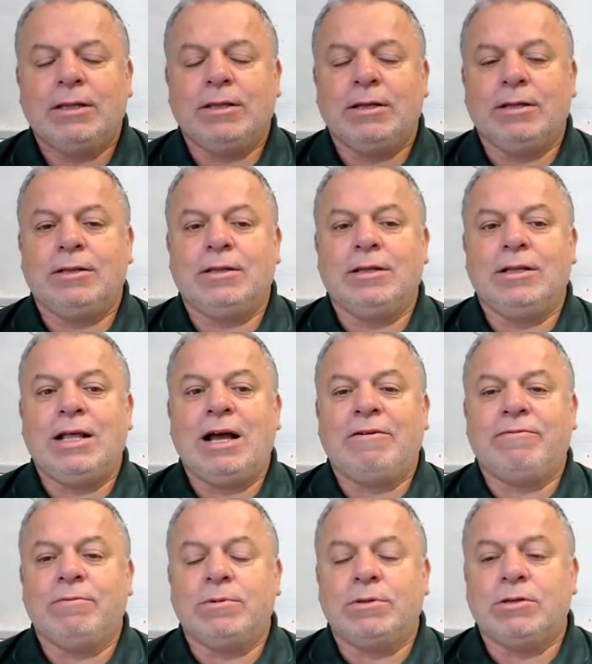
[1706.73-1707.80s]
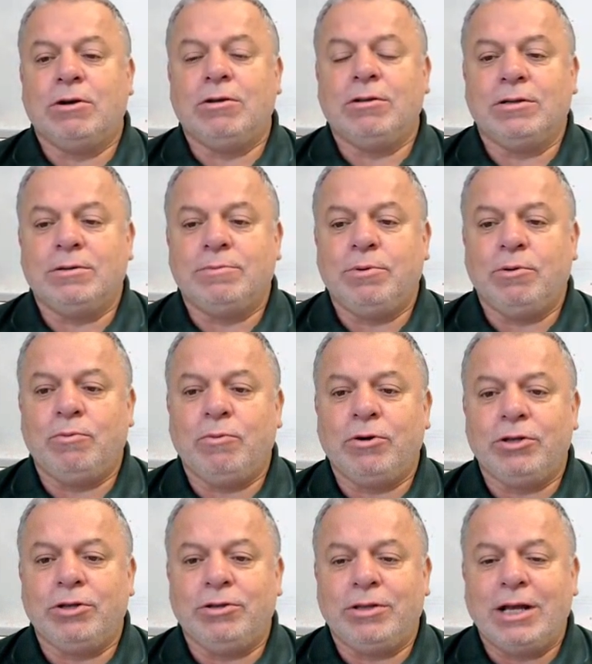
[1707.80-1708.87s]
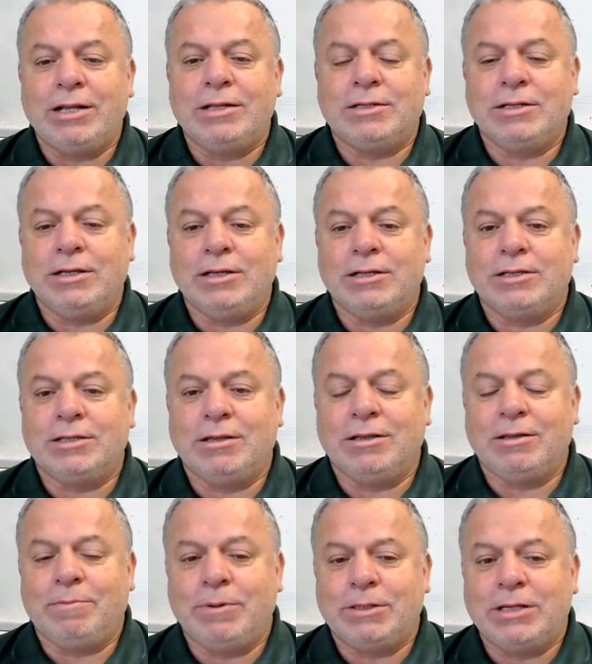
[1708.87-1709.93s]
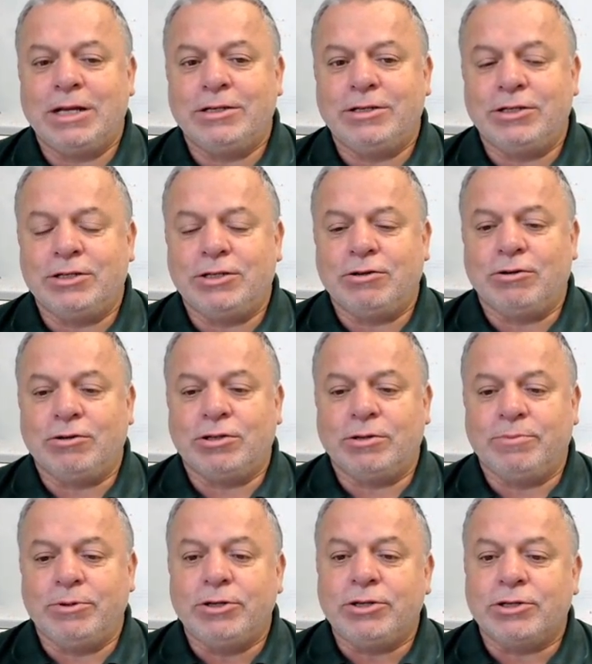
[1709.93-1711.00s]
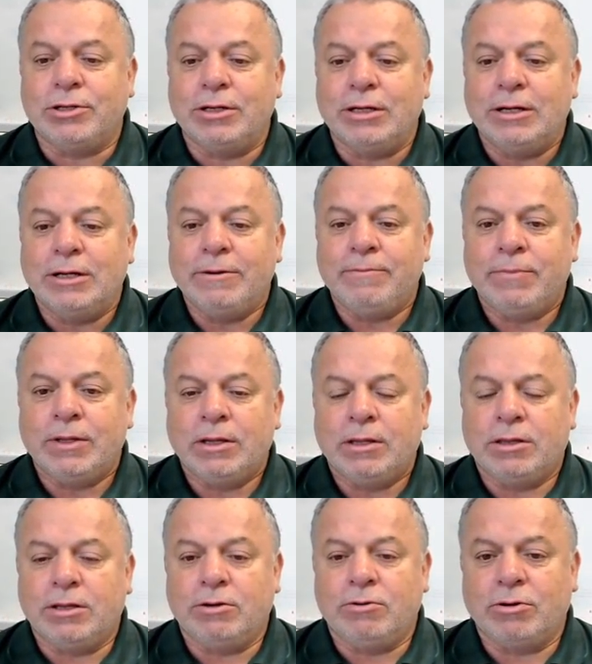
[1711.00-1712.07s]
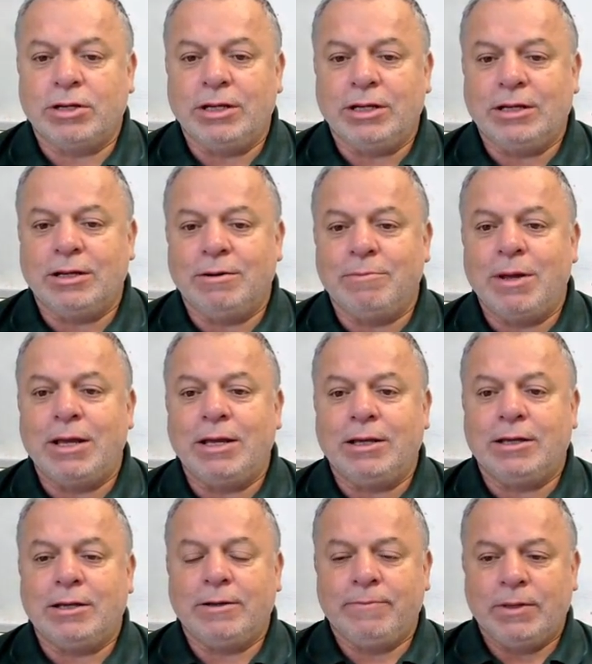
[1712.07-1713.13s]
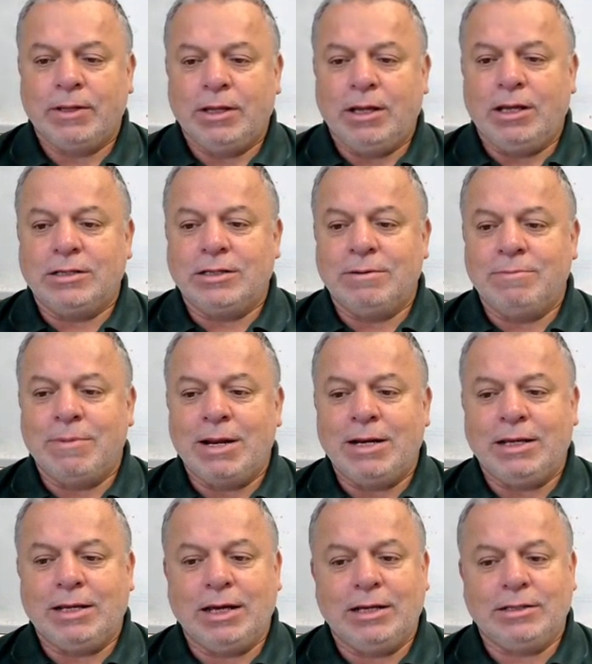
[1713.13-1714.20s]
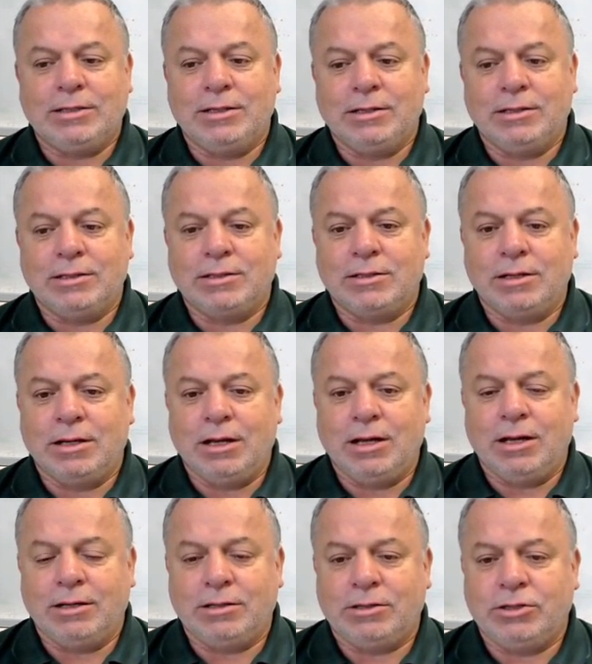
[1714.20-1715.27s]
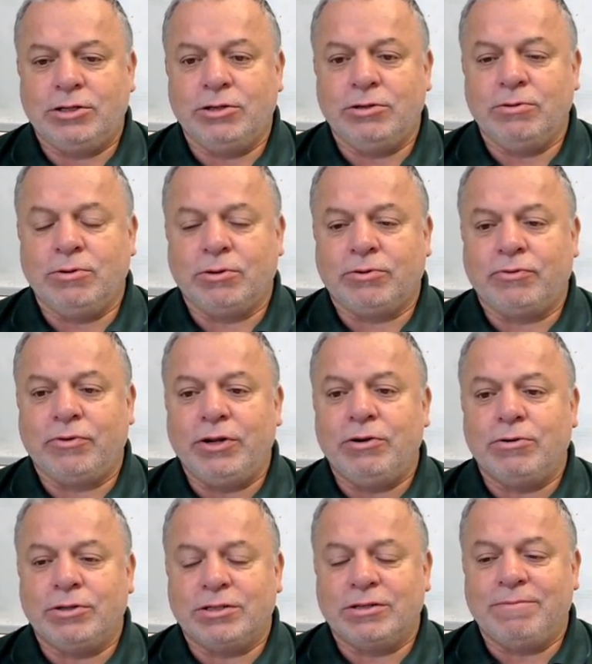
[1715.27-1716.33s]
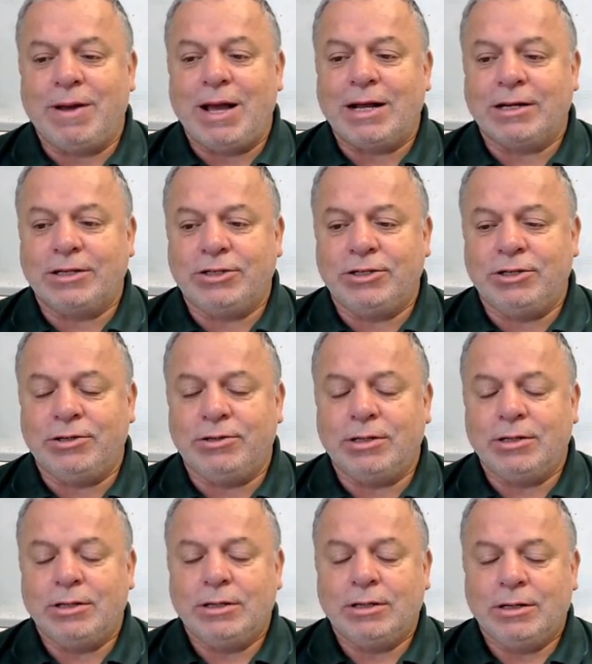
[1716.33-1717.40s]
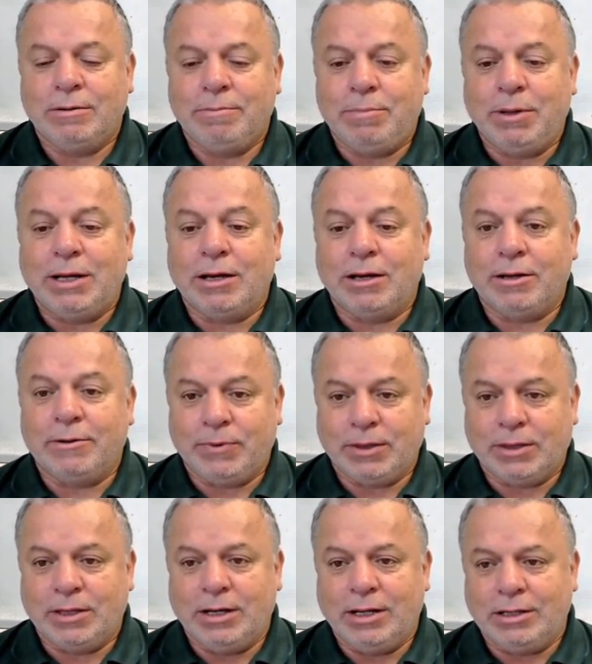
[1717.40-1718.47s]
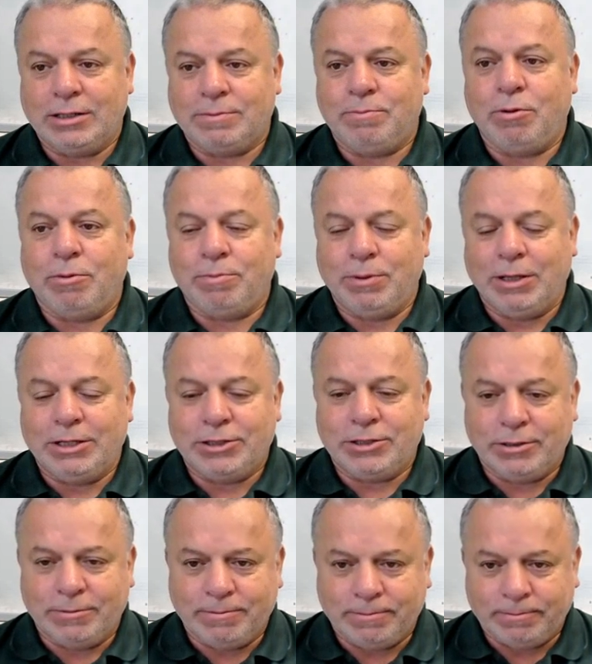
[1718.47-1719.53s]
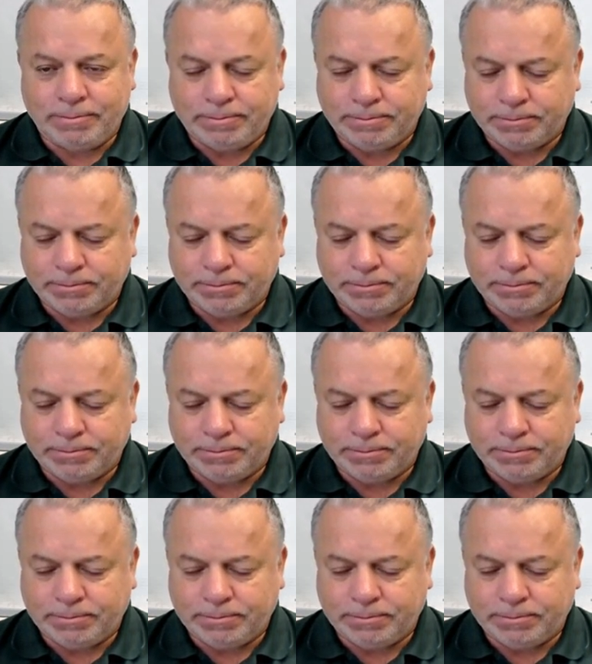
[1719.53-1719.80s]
than that from Scotland. But what you then see is that the percentage contribution that Orkney can make is in many cases 2 or 3 orders of magnitude bigger than its population.